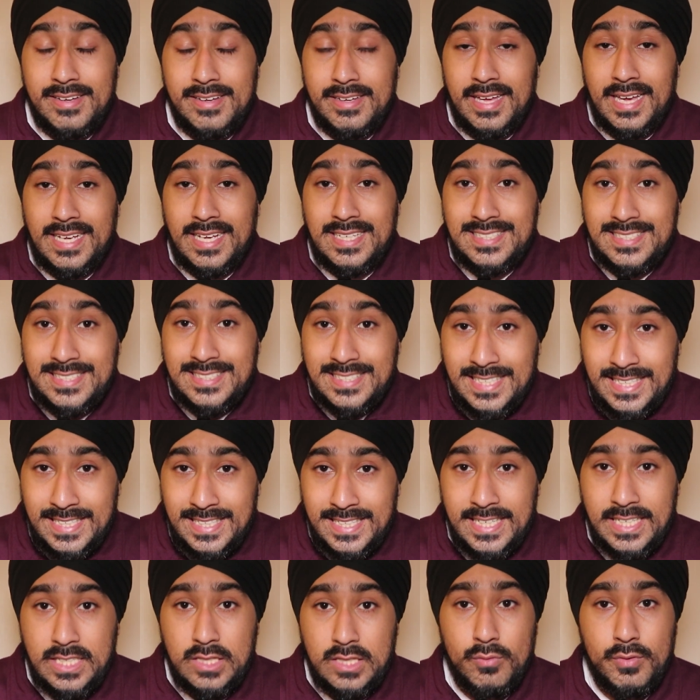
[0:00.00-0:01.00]

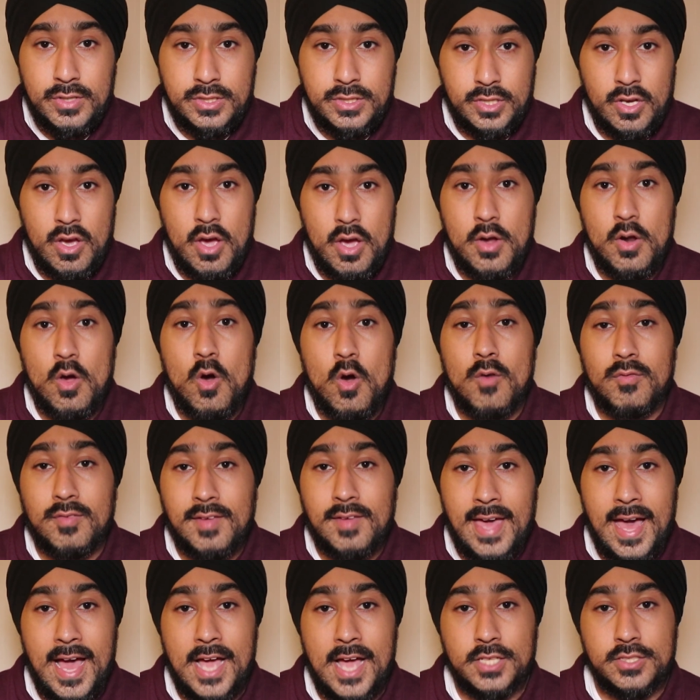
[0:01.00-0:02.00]
exceeding the return of
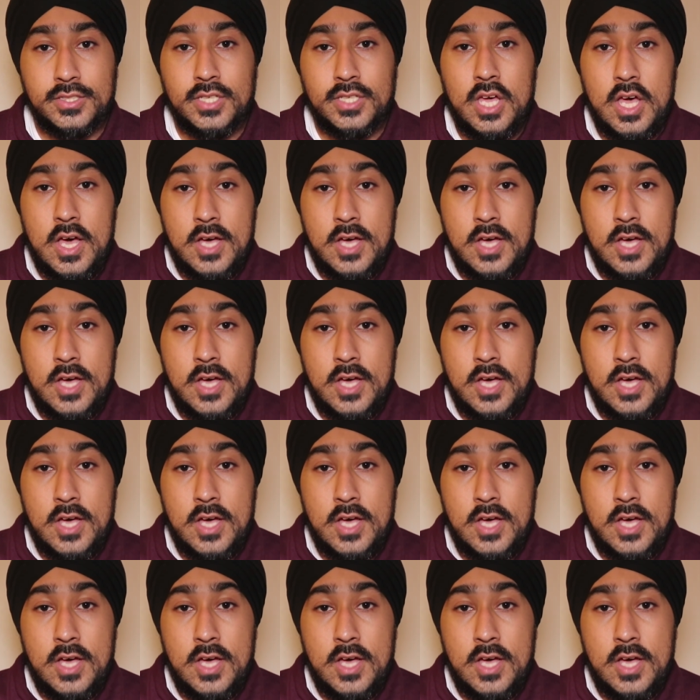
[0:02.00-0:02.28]
cash.